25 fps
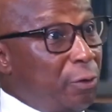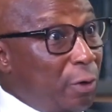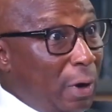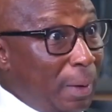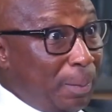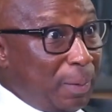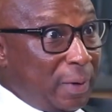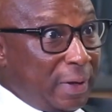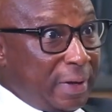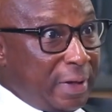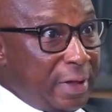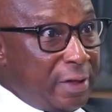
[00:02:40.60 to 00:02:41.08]
in
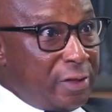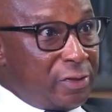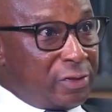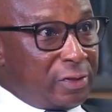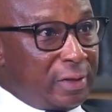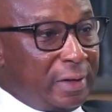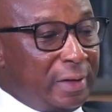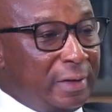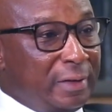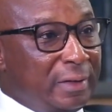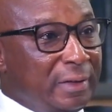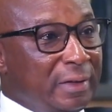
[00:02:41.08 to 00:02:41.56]
your
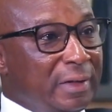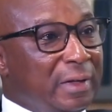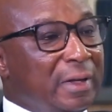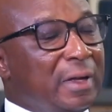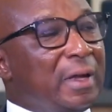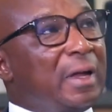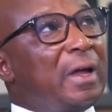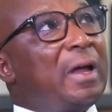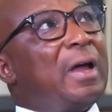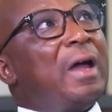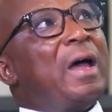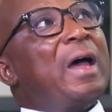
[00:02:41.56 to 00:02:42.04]
application,
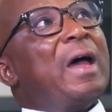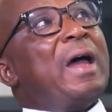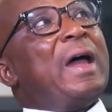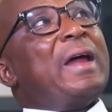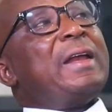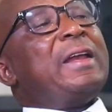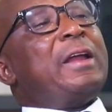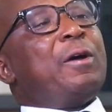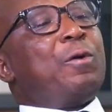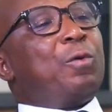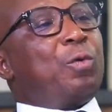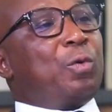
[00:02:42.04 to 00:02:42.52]

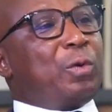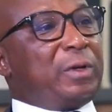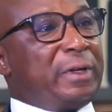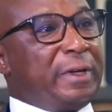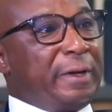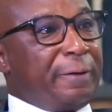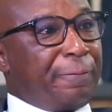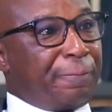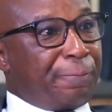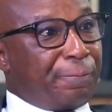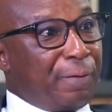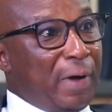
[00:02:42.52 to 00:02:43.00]
and they will
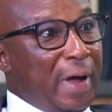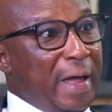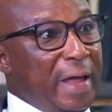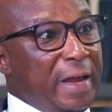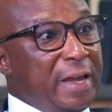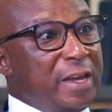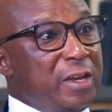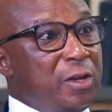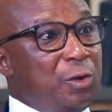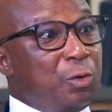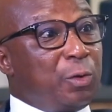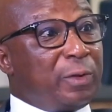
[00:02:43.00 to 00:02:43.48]

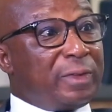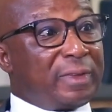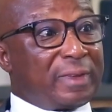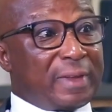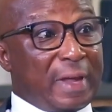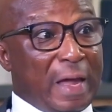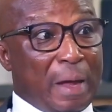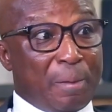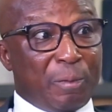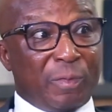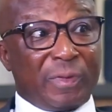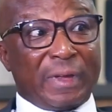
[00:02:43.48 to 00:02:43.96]
define new
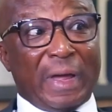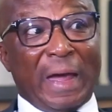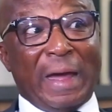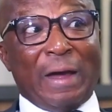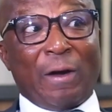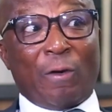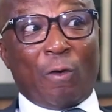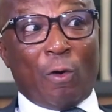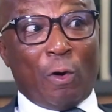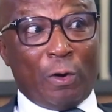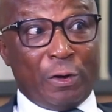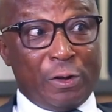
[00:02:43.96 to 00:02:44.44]
terms
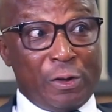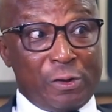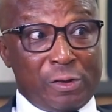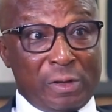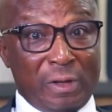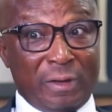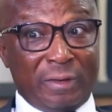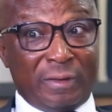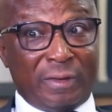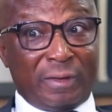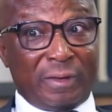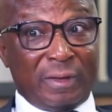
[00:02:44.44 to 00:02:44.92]
and
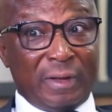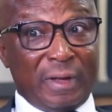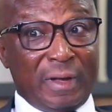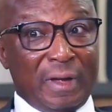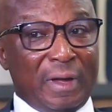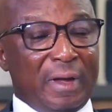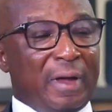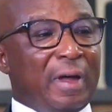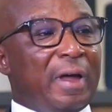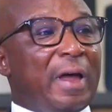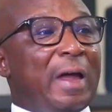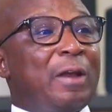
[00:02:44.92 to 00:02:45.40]
conditions,
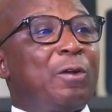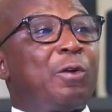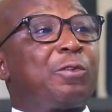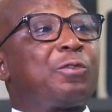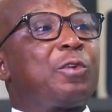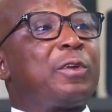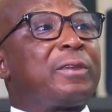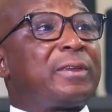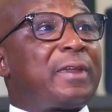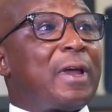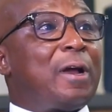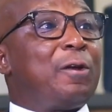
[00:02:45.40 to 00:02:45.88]
and
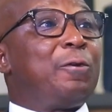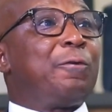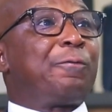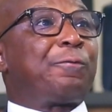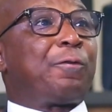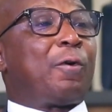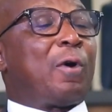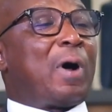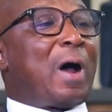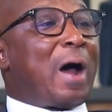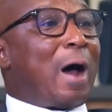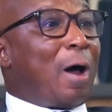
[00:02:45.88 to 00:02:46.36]
also tell you
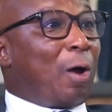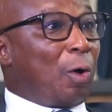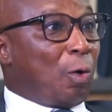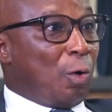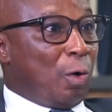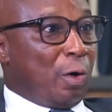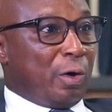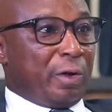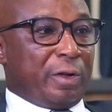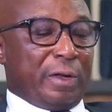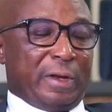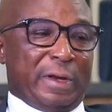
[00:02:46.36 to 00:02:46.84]
for how
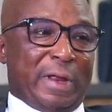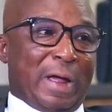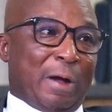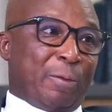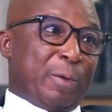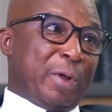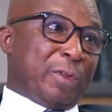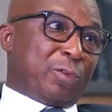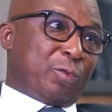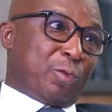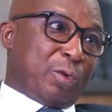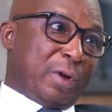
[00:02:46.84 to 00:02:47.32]
long they
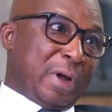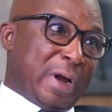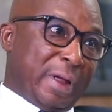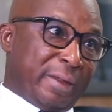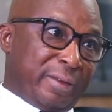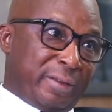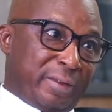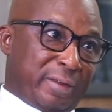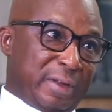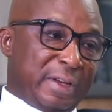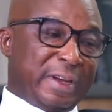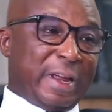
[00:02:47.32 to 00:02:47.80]
are going to
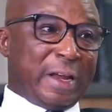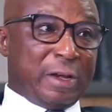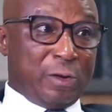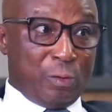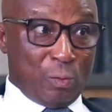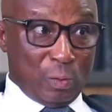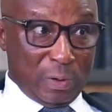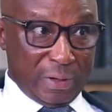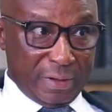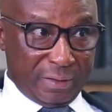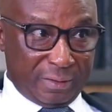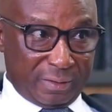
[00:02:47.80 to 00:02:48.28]
grant the
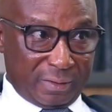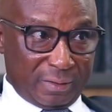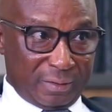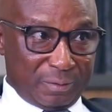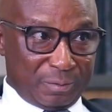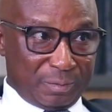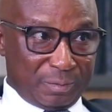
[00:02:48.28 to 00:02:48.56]
new lease.